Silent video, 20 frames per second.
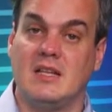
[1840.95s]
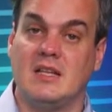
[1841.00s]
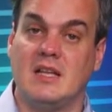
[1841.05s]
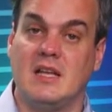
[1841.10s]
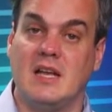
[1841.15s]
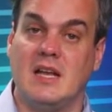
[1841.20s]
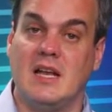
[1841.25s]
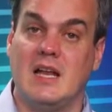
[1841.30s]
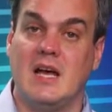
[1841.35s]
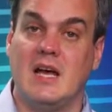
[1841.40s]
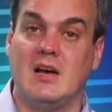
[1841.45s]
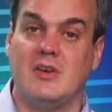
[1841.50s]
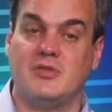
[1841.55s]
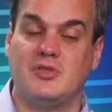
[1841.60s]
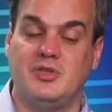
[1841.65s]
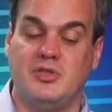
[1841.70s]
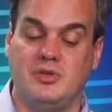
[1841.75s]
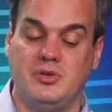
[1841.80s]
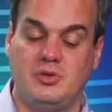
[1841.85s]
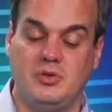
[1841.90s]
that
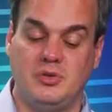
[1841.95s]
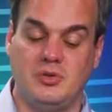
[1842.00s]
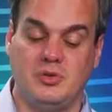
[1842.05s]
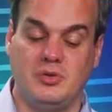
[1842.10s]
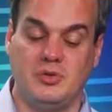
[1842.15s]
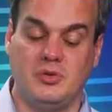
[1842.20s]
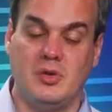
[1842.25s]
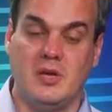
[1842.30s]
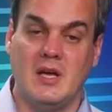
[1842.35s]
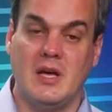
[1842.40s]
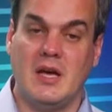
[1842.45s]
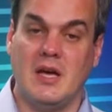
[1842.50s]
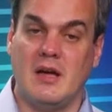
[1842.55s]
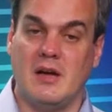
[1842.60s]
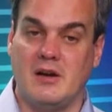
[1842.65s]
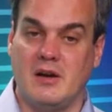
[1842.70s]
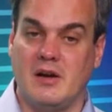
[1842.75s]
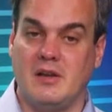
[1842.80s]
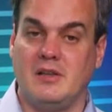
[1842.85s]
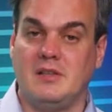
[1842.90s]
allows you to
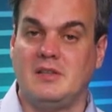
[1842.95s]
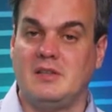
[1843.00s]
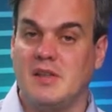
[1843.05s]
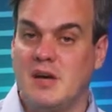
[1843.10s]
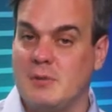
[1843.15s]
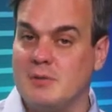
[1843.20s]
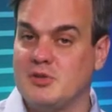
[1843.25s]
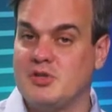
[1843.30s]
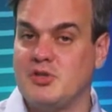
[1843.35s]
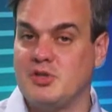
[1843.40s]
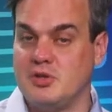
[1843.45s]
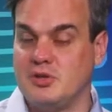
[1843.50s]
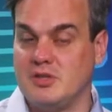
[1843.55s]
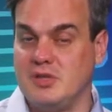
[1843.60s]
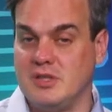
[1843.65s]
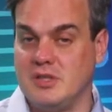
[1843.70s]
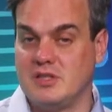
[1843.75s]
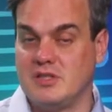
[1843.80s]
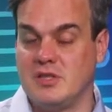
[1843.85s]
run troubleshooting.